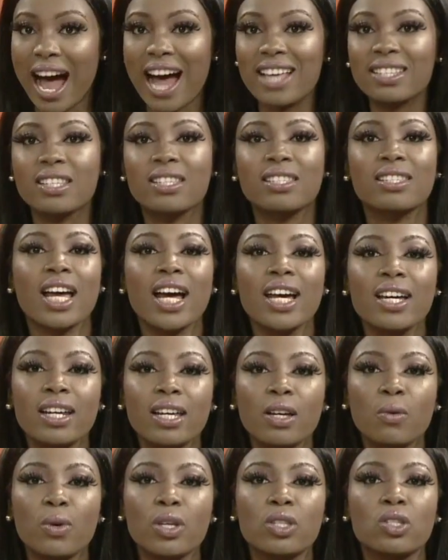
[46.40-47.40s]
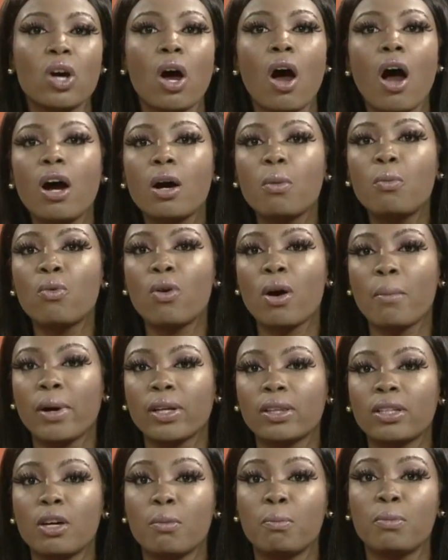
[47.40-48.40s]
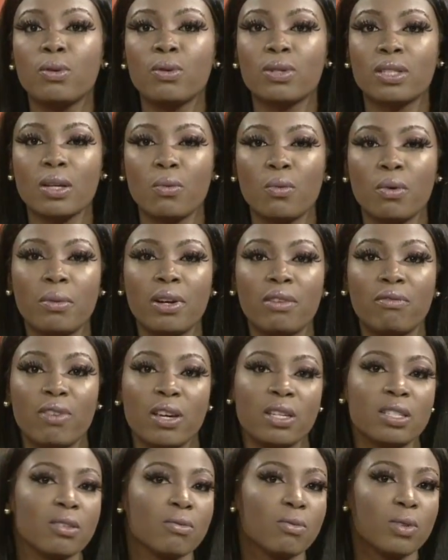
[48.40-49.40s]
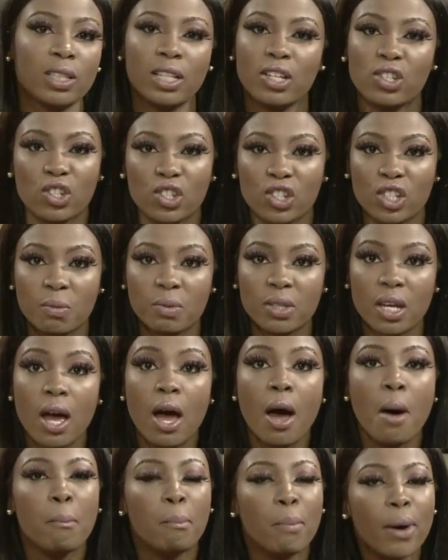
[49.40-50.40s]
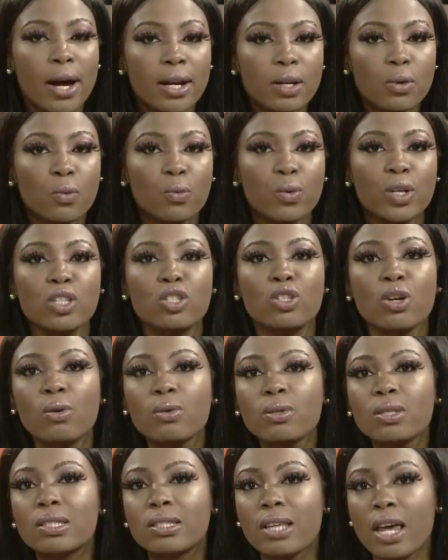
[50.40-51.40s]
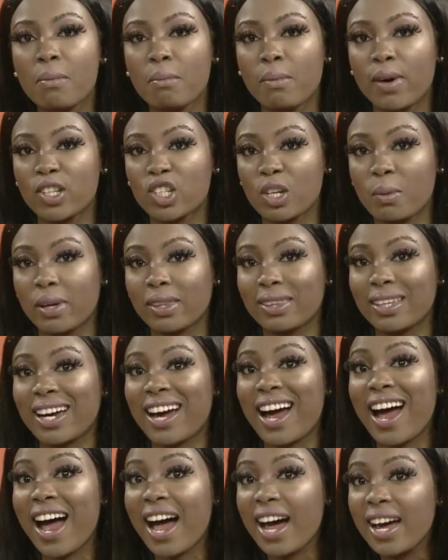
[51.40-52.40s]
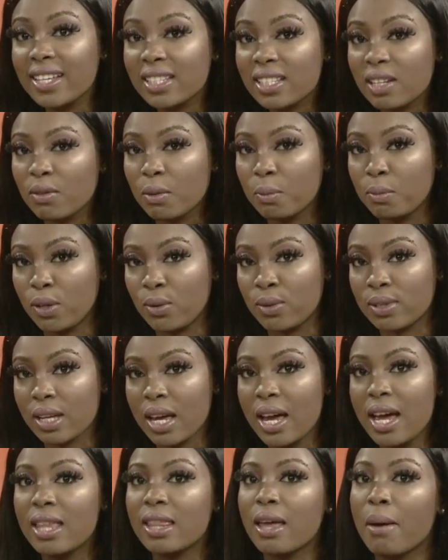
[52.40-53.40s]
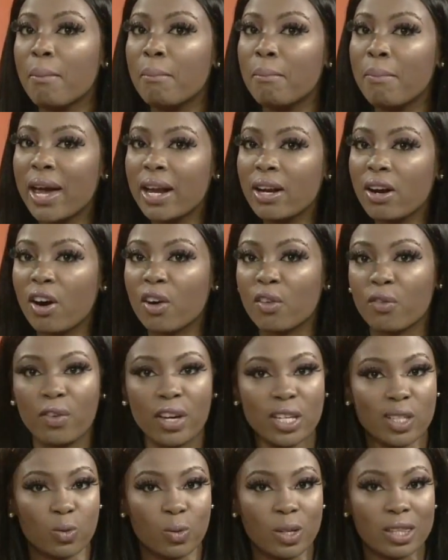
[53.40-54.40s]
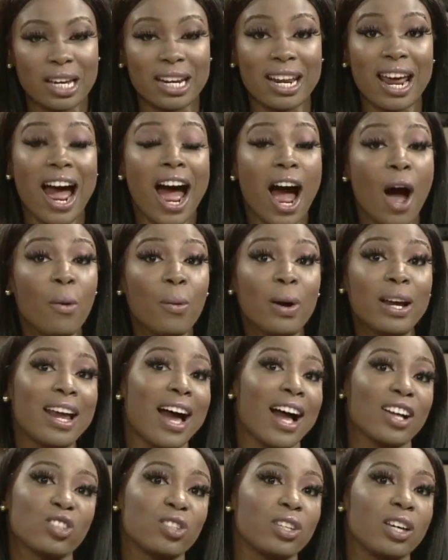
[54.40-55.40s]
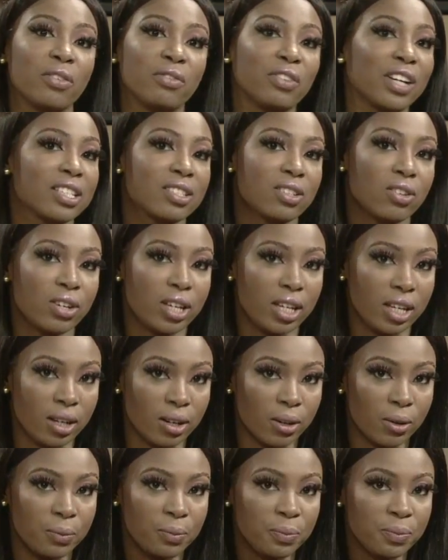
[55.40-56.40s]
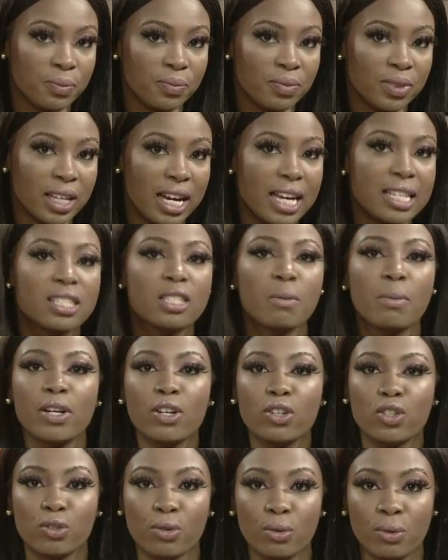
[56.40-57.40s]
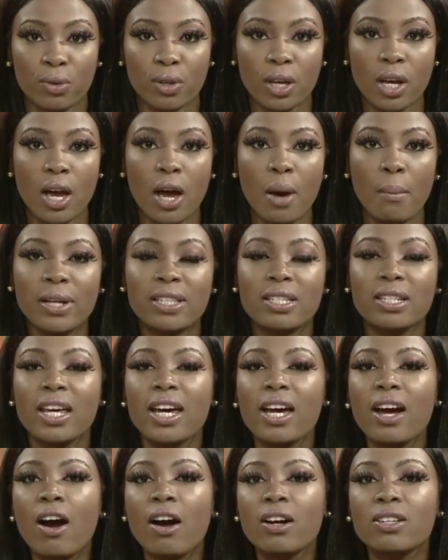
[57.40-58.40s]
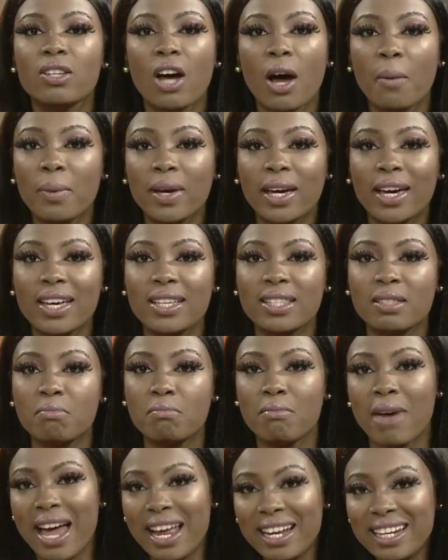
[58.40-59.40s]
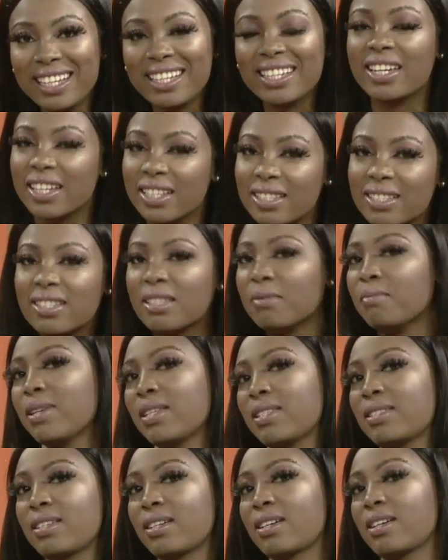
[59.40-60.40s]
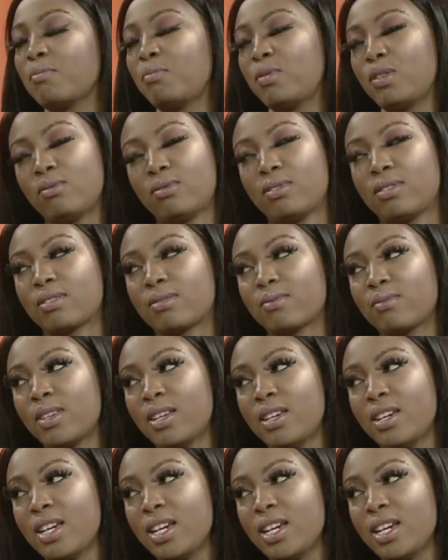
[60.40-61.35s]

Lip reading: As a society, we talk more about the abuse that women face in relationships, but we don't say much about the kinds of abuse that men are faced with and how it actually affects their ego. It's the bitter truth. But today our topic is men in domestic abuse.